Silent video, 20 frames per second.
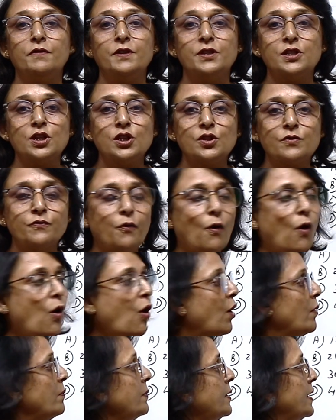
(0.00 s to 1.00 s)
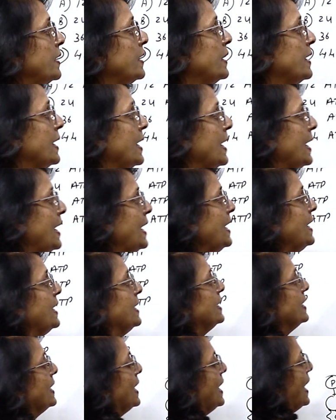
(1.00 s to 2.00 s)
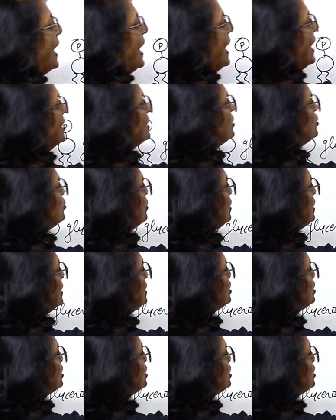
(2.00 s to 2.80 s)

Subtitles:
which is formed, it actually